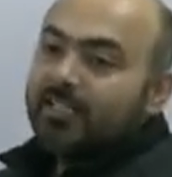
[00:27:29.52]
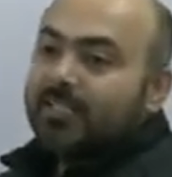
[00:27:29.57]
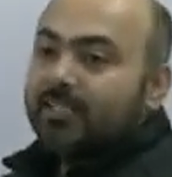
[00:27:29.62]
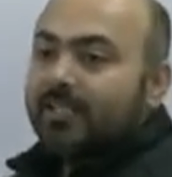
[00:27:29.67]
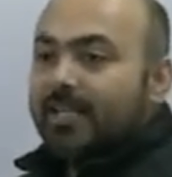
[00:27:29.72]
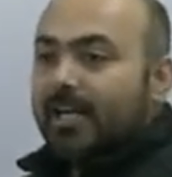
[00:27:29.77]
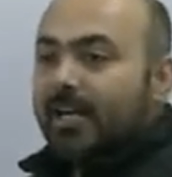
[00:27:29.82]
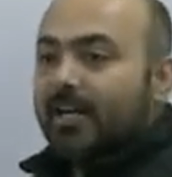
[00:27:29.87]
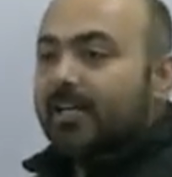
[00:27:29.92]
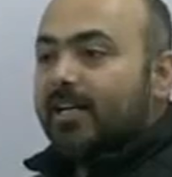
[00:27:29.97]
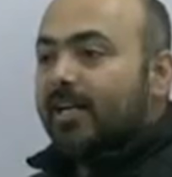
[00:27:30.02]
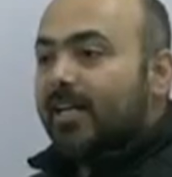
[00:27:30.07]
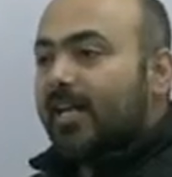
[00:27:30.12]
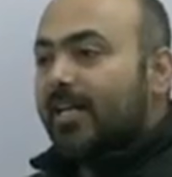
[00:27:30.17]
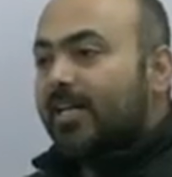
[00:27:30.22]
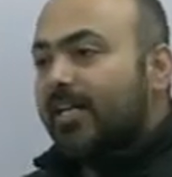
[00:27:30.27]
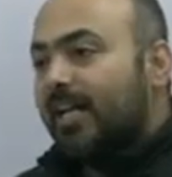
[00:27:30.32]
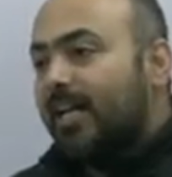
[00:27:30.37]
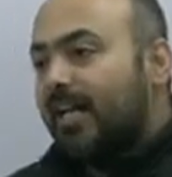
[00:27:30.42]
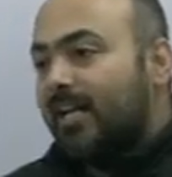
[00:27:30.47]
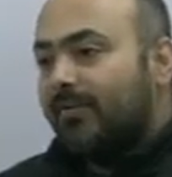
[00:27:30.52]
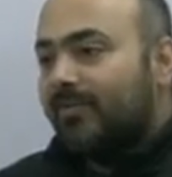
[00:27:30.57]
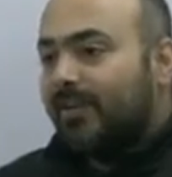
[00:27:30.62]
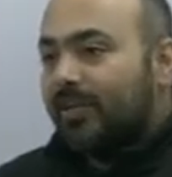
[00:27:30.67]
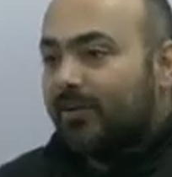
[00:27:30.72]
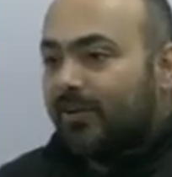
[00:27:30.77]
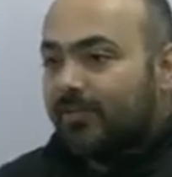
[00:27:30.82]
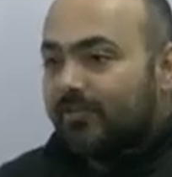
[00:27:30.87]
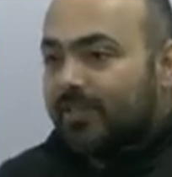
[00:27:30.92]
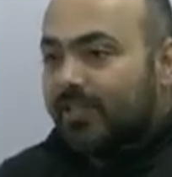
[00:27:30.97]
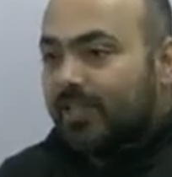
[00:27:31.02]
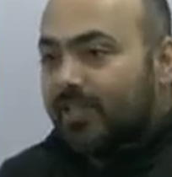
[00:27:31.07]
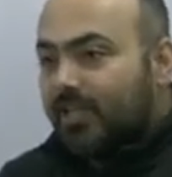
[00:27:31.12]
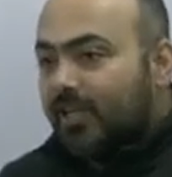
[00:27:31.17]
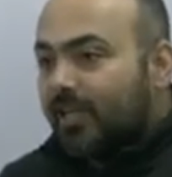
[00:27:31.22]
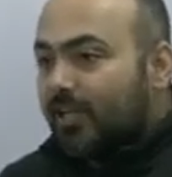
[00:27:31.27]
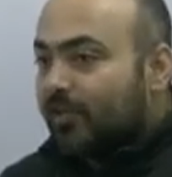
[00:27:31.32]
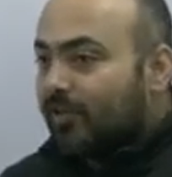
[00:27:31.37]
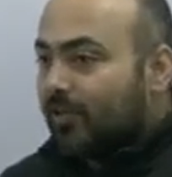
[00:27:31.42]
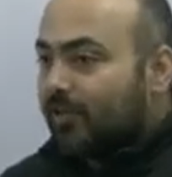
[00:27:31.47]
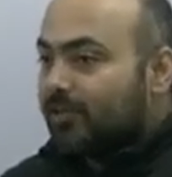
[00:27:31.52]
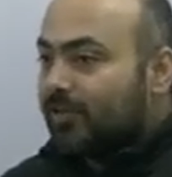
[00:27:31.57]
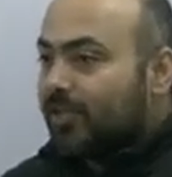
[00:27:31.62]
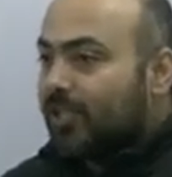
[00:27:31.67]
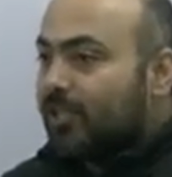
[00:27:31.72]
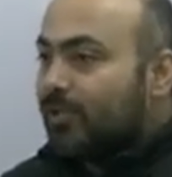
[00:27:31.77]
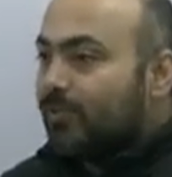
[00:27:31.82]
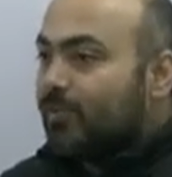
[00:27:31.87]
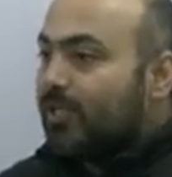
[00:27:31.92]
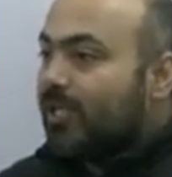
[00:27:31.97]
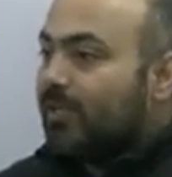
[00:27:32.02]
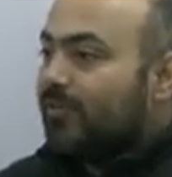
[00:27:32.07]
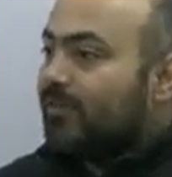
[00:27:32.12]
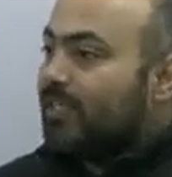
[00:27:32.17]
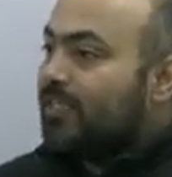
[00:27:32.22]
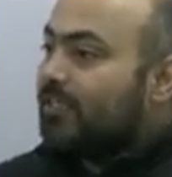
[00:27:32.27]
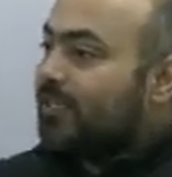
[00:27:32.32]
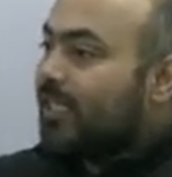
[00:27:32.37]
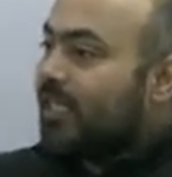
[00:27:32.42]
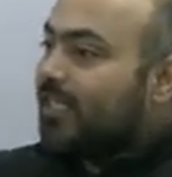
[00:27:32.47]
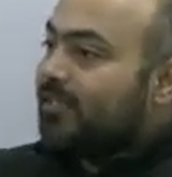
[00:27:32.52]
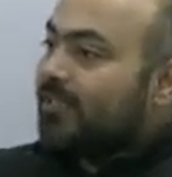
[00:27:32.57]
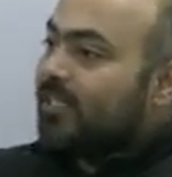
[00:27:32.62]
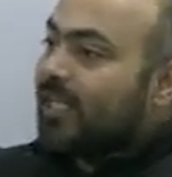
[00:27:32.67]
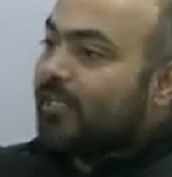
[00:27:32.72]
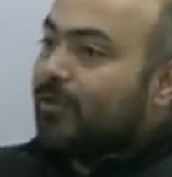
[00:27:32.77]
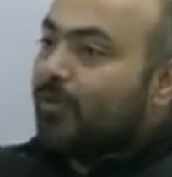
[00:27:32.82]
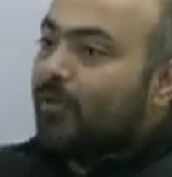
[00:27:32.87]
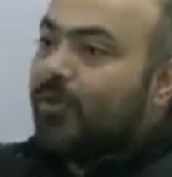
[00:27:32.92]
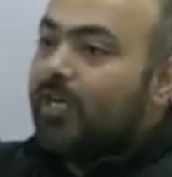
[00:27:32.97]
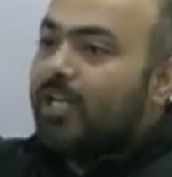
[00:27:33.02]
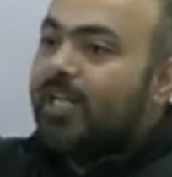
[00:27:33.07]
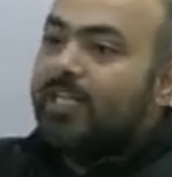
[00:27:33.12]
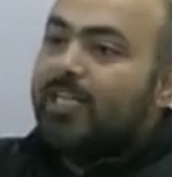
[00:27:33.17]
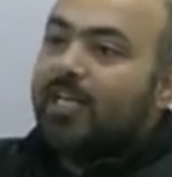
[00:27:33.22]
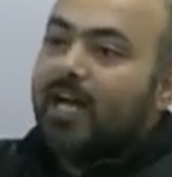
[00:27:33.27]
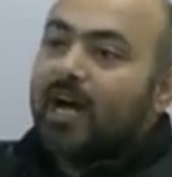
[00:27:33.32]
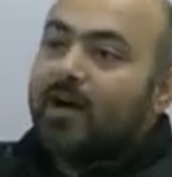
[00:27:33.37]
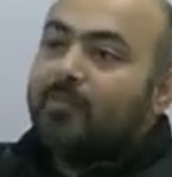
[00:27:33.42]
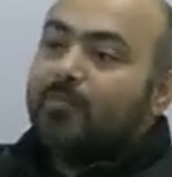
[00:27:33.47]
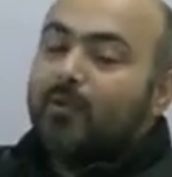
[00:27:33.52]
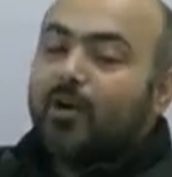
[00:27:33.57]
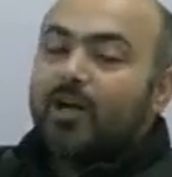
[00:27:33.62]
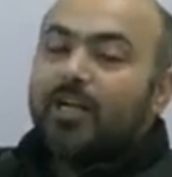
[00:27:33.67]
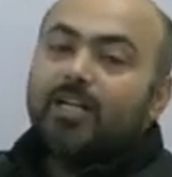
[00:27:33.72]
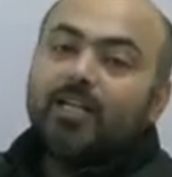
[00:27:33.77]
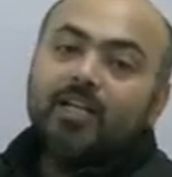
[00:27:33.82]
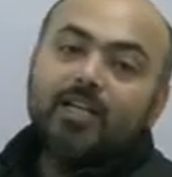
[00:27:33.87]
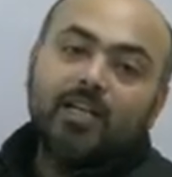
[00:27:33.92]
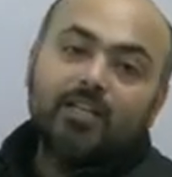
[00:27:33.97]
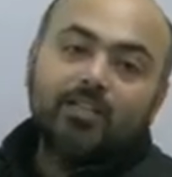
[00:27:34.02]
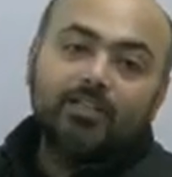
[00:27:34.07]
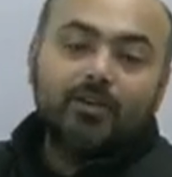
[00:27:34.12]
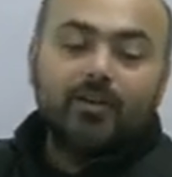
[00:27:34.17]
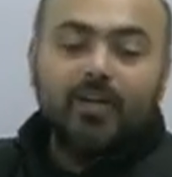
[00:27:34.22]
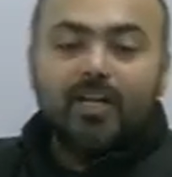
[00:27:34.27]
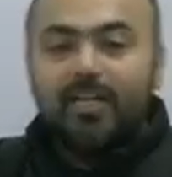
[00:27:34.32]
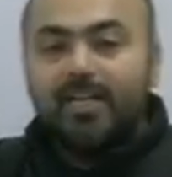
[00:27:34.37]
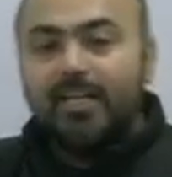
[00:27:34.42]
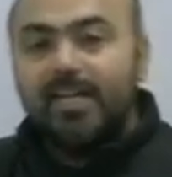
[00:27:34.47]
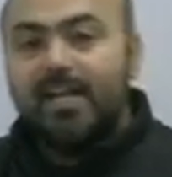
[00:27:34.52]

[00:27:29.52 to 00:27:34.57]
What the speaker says: 311 of the Constitution, which says that only the appointing authority